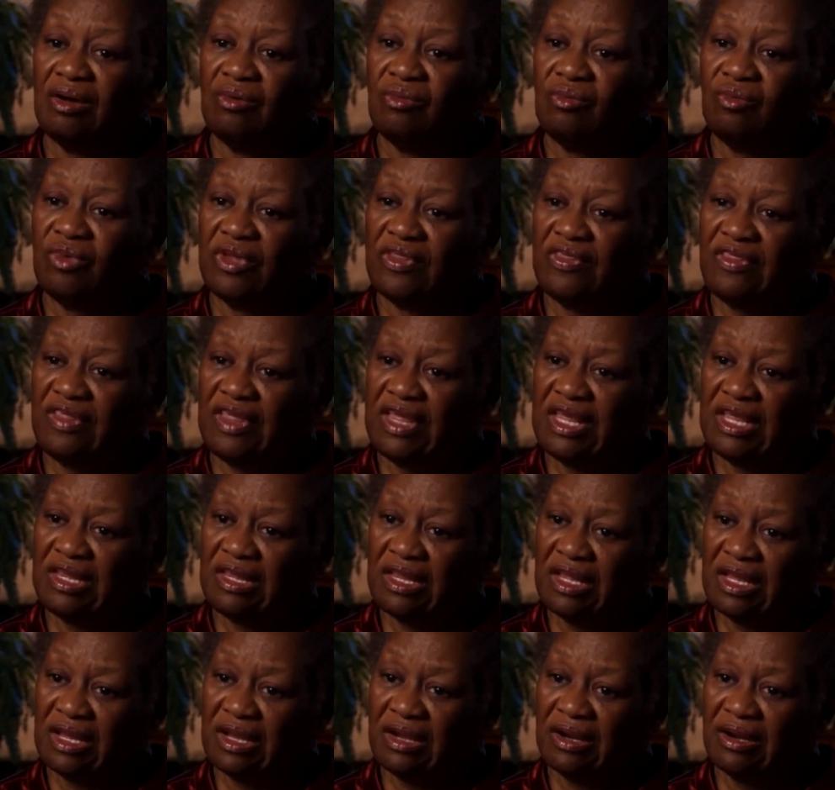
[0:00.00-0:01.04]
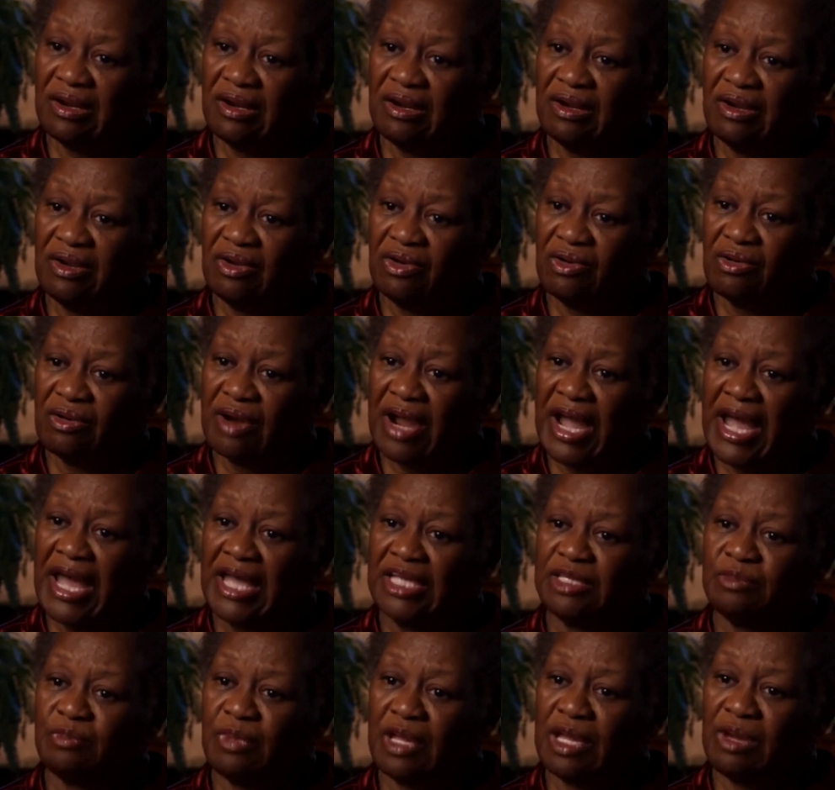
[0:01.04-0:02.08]
within their
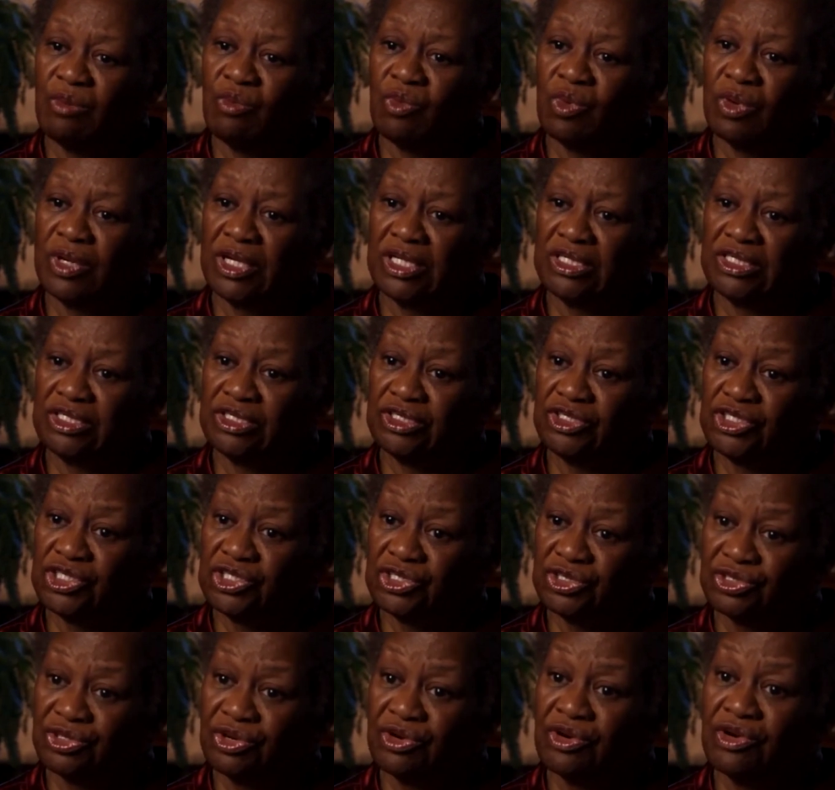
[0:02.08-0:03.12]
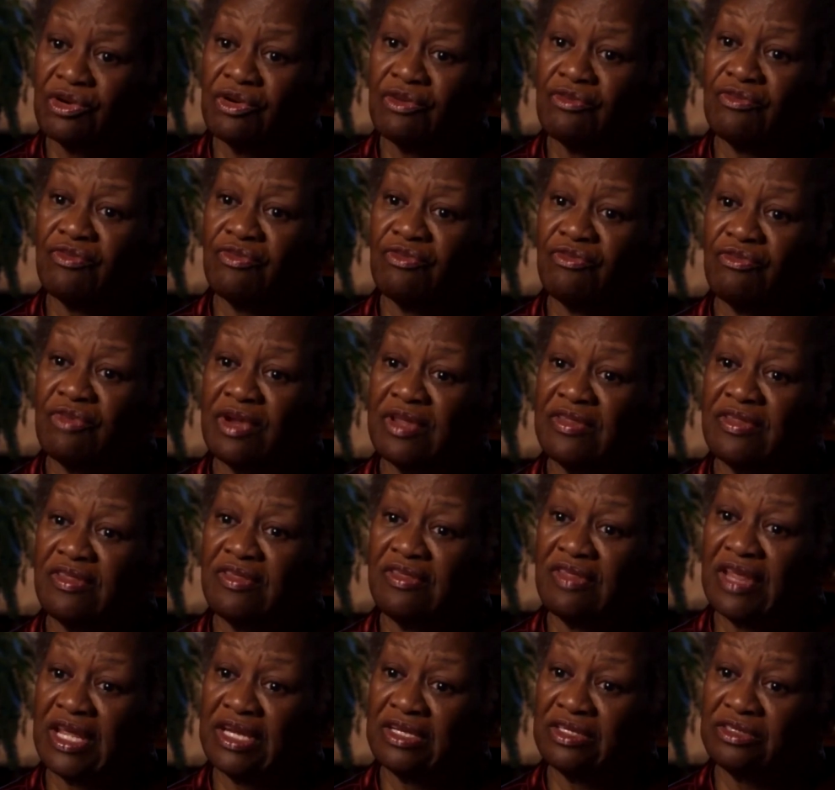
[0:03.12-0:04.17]
grasp and wanted to serve rather
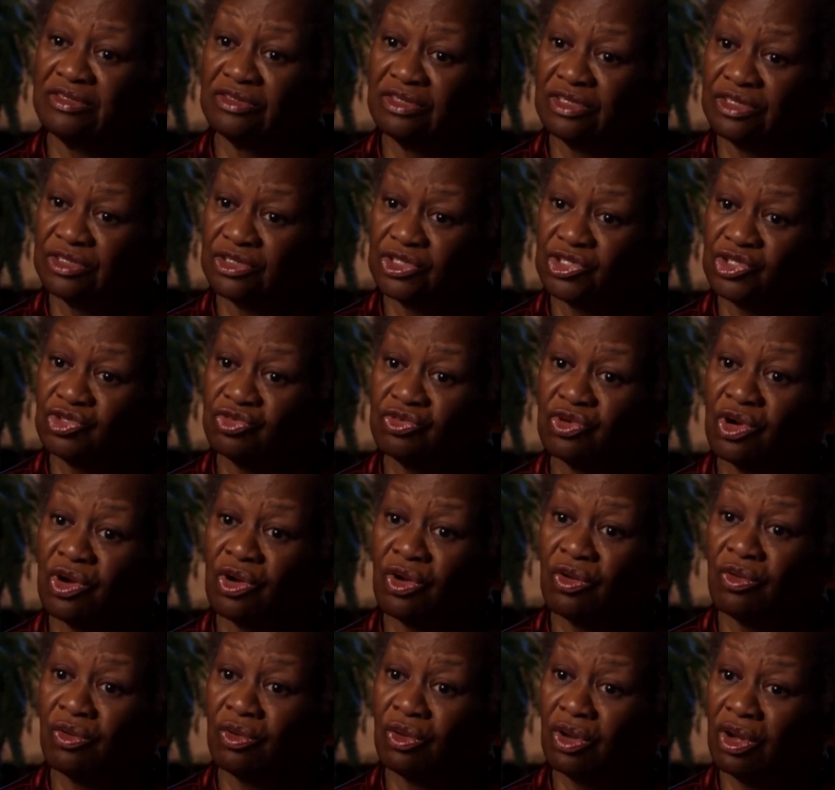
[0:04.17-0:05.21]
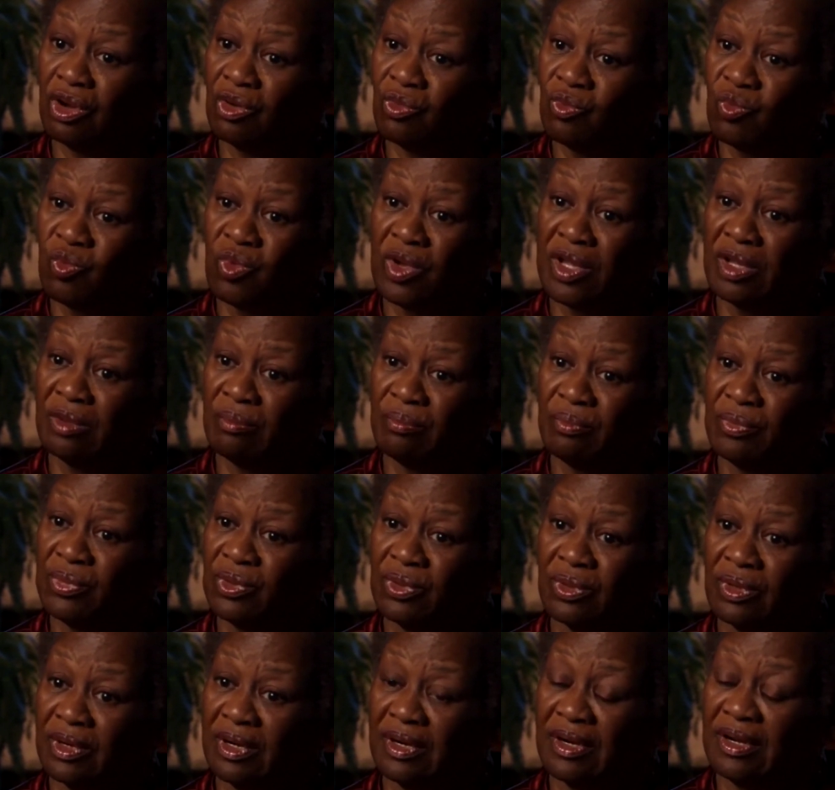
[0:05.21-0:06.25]
than to control or whip.
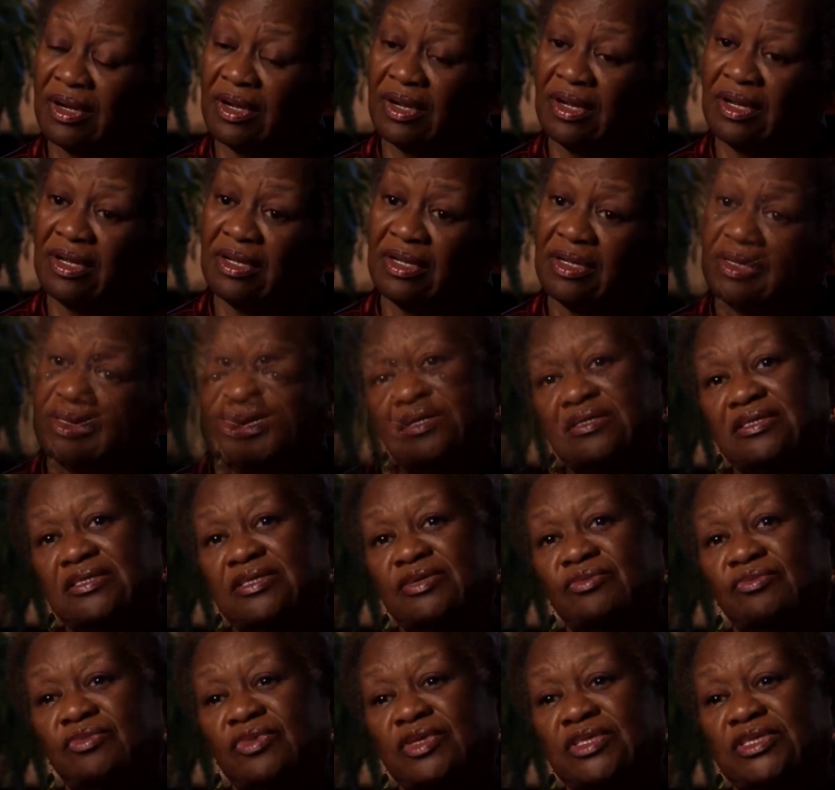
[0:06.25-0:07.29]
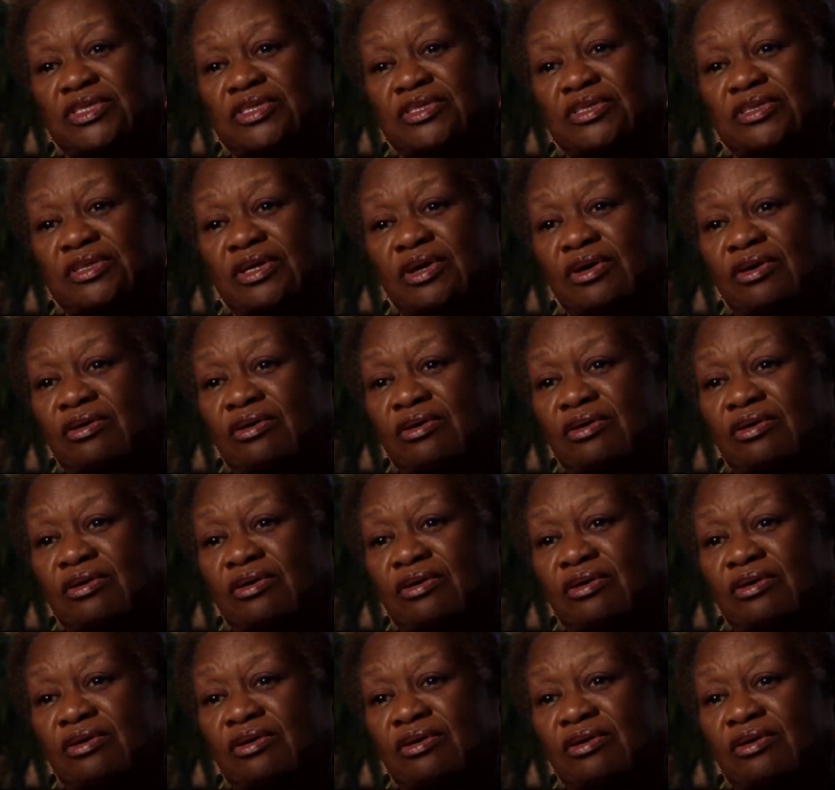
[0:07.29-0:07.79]
Or it was the